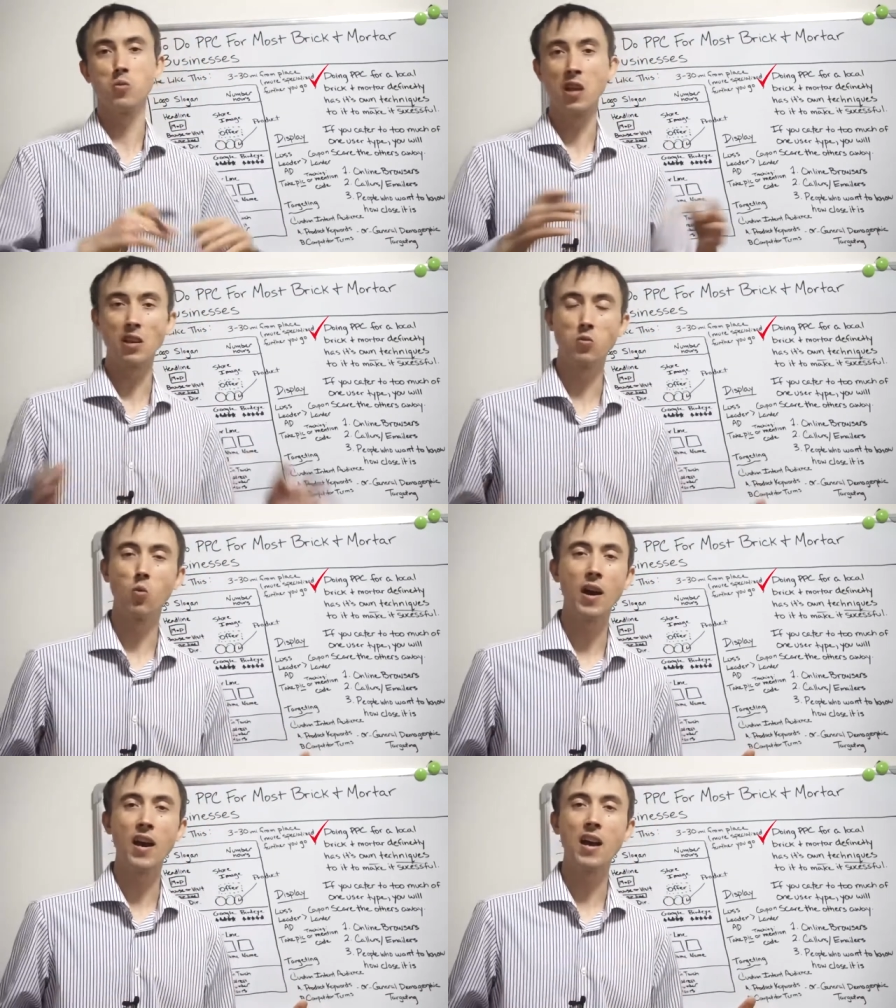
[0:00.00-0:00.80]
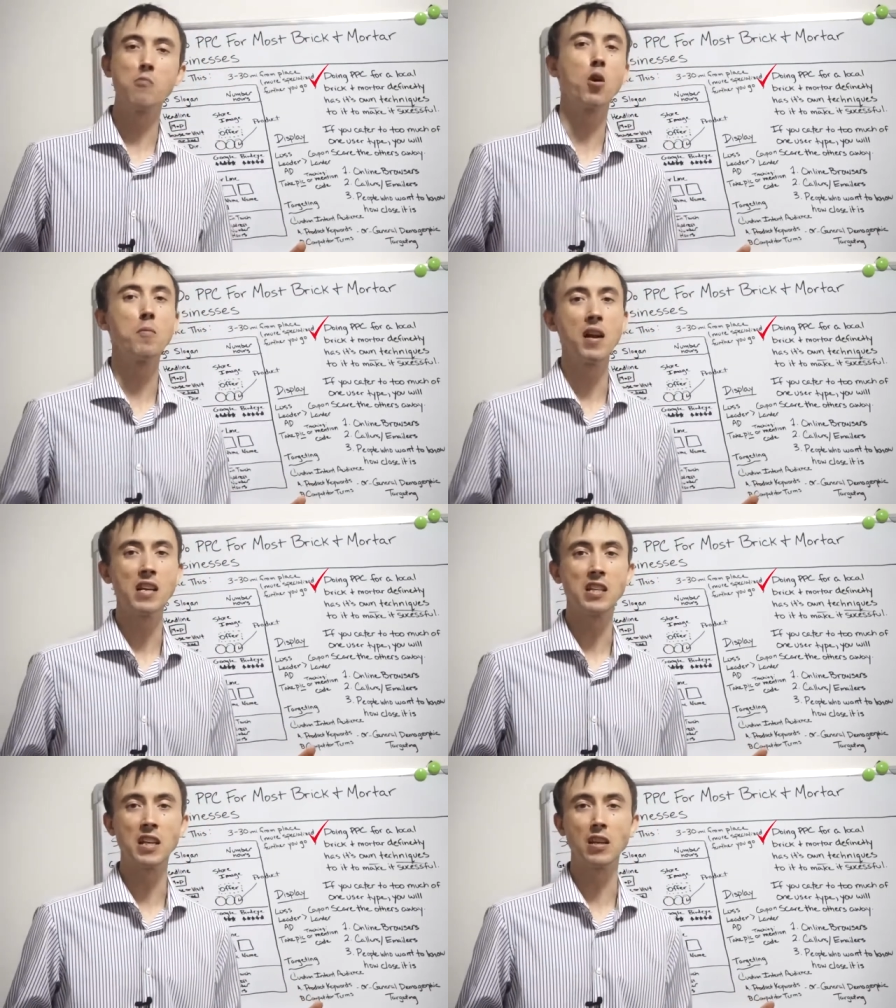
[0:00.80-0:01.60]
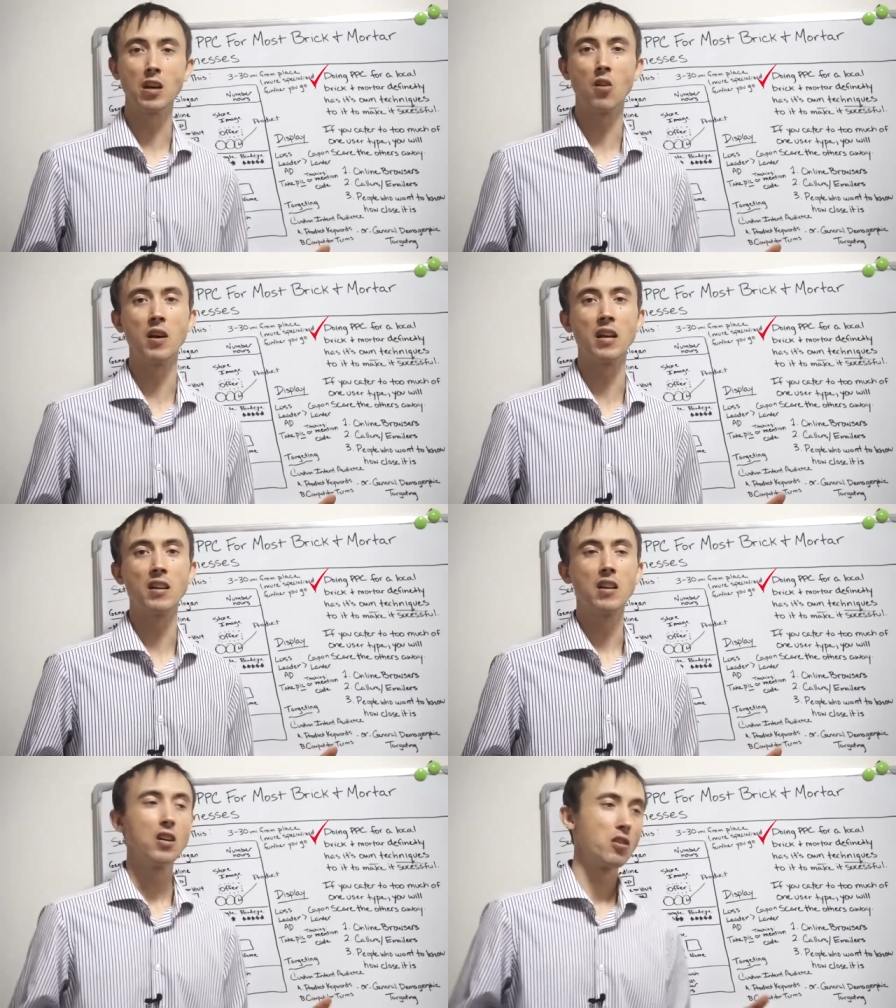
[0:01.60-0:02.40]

takes way more money to get going.